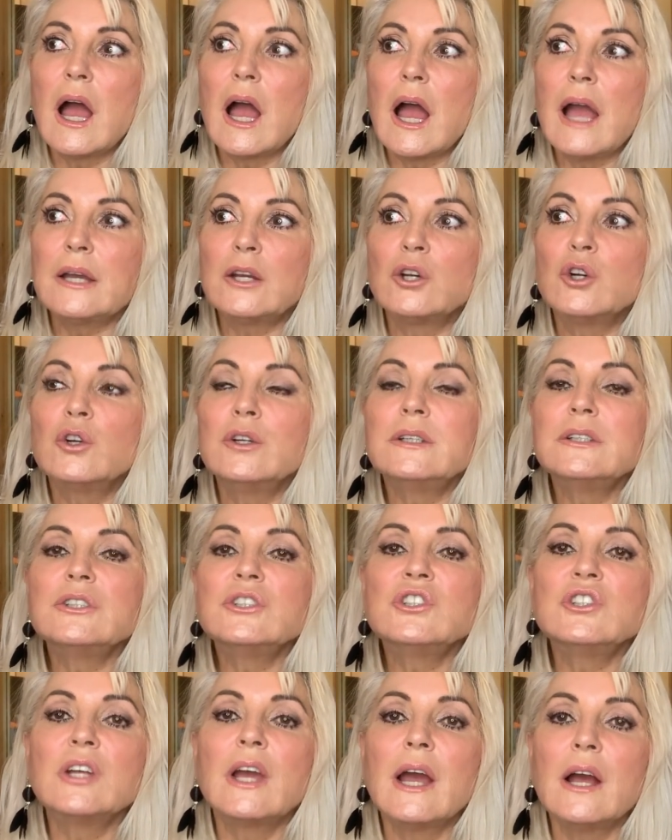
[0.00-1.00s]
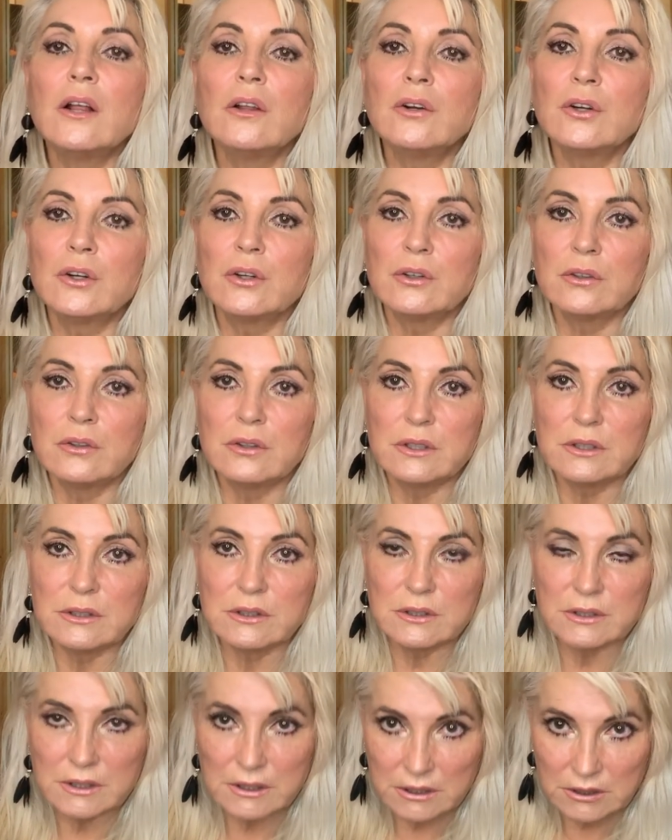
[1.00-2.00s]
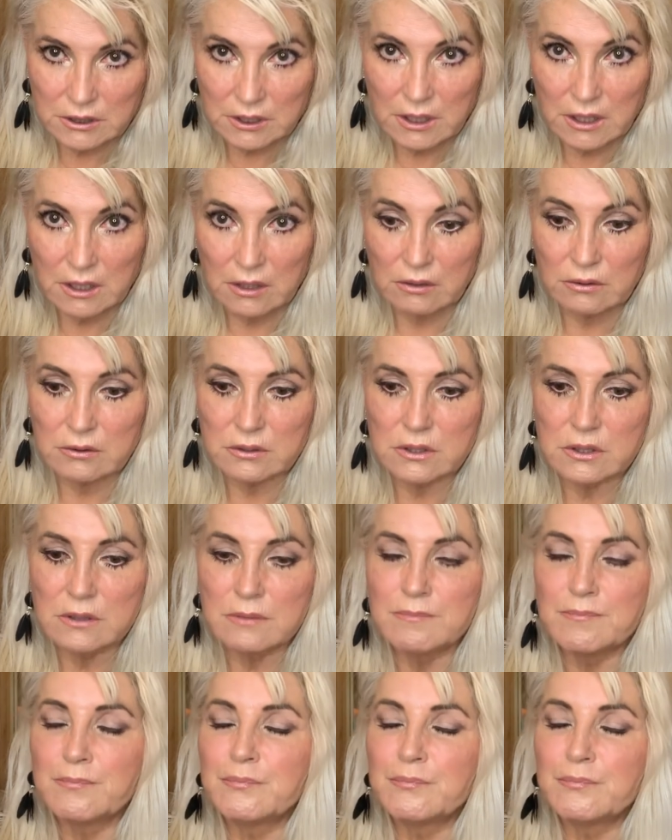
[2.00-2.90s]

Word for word: I couldn't tell her the details.